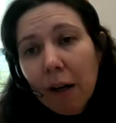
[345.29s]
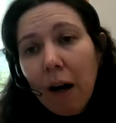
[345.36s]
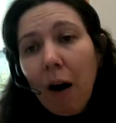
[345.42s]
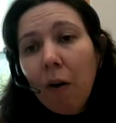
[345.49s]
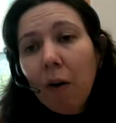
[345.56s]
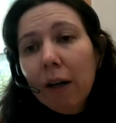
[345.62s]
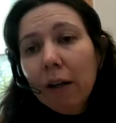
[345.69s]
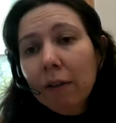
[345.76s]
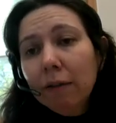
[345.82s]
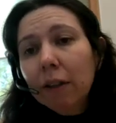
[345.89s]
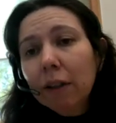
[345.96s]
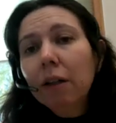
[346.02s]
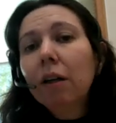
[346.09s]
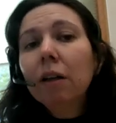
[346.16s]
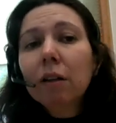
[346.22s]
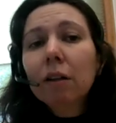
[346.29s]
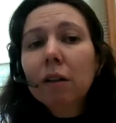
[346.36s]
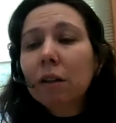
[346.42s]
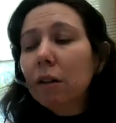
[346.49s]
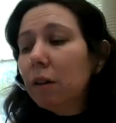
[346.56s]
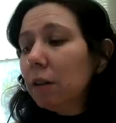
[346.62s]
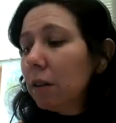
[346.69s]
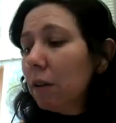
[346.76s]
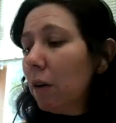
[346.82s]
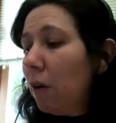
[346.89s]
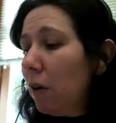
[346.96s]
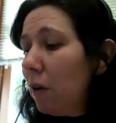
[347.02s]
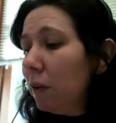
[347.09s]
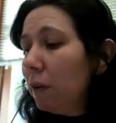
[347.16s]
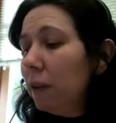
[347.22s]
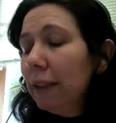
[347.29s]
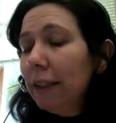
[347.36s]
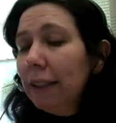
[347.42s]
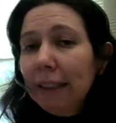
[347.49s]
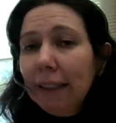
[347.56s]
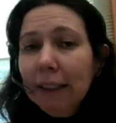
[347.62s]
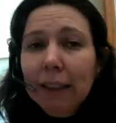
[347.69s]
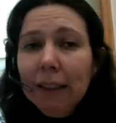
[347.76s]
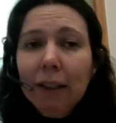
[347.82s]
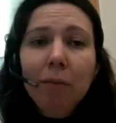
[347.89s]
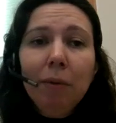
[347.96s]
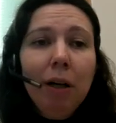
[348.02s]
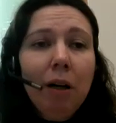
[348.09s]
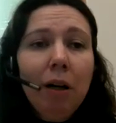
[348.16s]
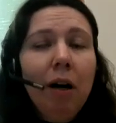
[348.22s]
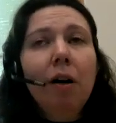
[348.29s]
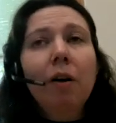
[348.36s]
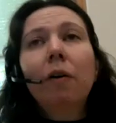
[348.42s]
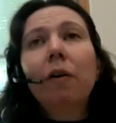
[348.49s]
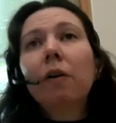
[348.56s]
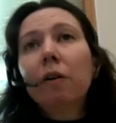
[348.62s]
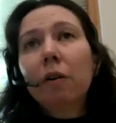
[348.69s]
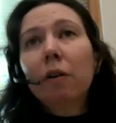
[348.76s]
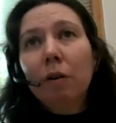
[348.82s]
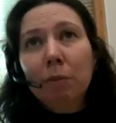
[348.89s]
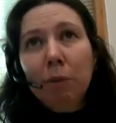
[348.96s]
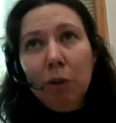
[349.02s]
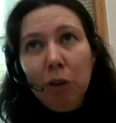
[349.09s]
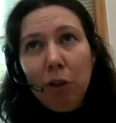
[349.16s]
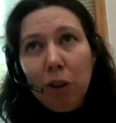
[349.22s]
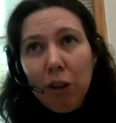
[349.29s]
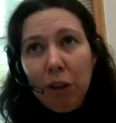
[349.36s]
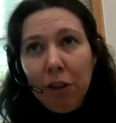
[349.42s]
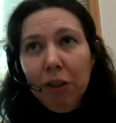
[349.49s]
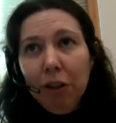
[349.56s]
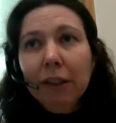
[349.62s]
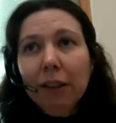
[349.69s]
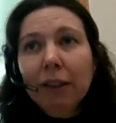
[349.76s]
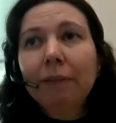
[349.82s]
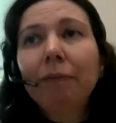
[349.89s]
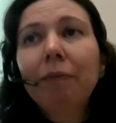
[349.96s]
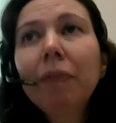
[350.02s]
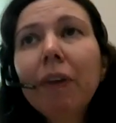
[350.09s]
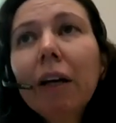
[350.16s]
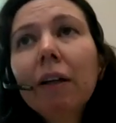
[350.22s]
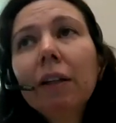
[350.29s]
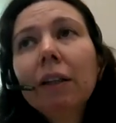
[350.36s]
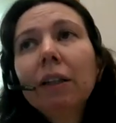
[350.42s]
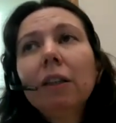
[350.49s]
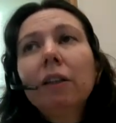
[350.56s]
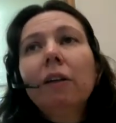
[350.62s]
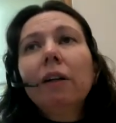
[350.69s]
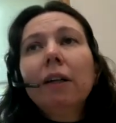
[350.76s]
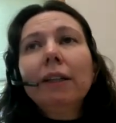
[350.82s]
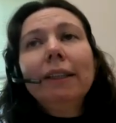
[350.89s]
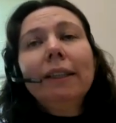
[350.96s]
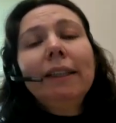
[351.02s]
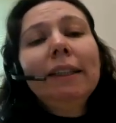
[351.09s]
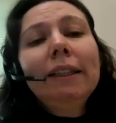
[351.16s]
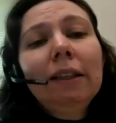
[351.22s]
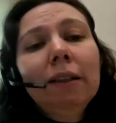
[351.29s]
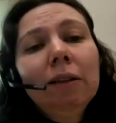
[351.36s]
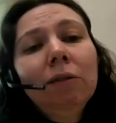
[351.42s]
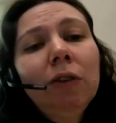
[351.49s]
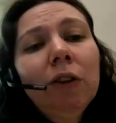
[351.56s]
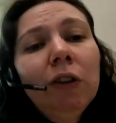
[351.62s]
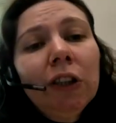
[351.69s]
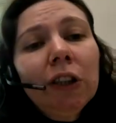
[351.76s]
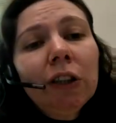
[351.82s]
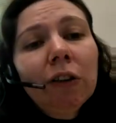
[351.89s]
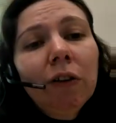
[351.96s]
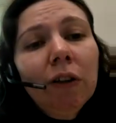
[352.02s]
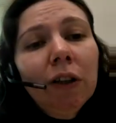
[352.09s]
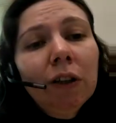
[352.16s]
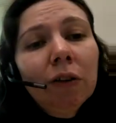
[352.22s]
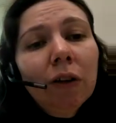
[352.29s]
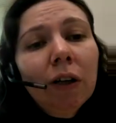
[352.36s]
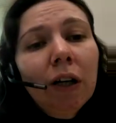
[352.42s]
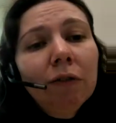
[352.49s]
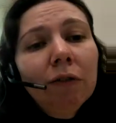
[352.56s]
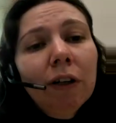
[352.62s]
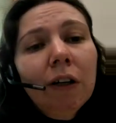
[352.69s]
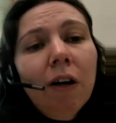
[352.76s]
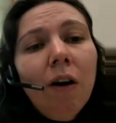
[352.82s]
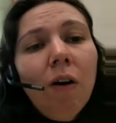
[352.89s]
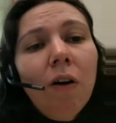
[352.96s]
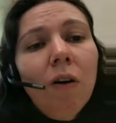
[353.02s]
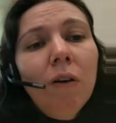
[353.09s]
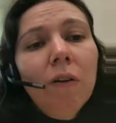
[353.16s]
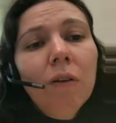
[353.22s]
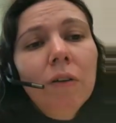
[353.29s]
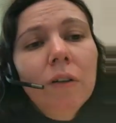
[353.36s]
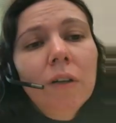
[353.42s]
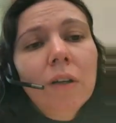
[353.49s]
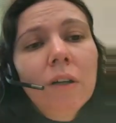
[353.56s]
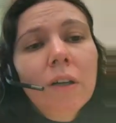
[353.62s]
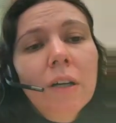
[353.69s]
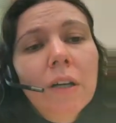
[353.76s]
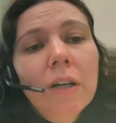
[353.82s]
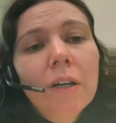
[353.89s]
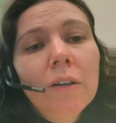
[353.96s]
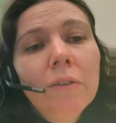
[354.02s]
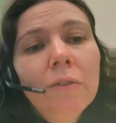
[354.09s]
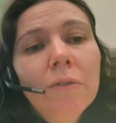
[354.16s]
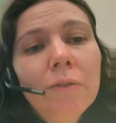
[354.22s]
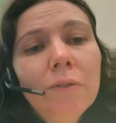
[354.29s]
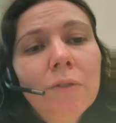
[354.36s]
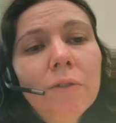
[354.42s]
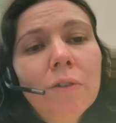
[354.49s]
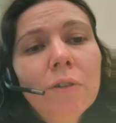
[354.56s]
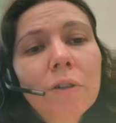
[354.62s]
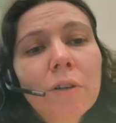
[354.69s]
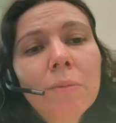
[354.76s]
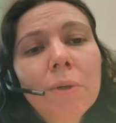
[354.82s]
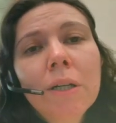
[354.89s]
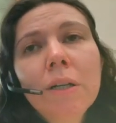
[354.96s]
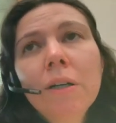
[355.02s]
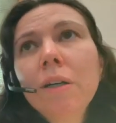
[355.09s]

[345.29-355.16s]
However, not all systems are homogeneous. There are systems which are going to have a whole form